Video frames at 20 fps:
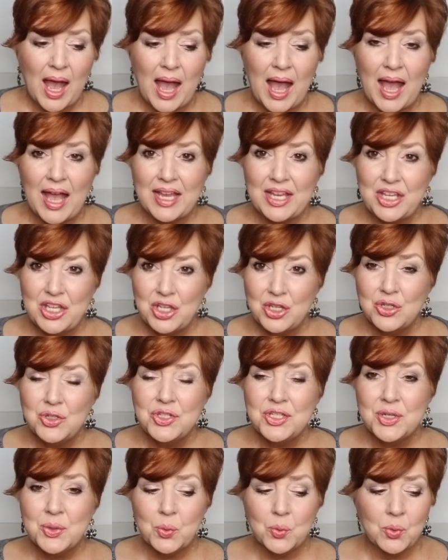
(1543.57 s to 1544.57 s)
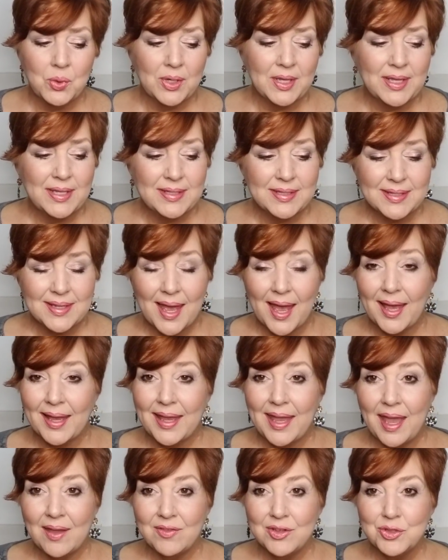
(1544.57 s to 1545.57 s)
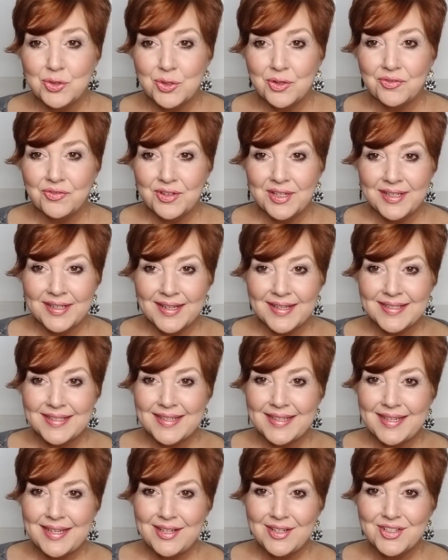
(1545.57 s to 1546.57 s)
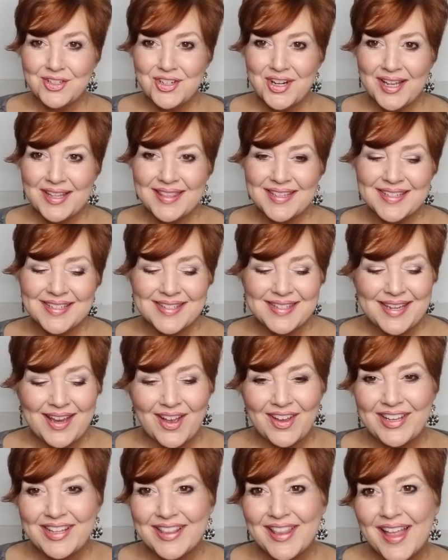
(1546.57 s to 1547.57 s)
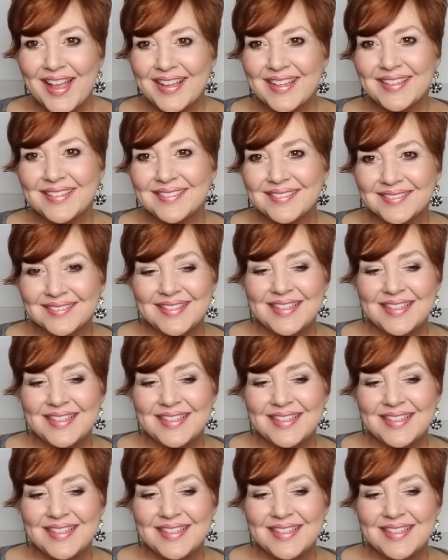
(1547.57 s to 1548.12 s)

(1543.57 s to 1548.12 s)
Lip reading: I used it once. I gave it to a friend. I said, "Here, try this. See how you like it."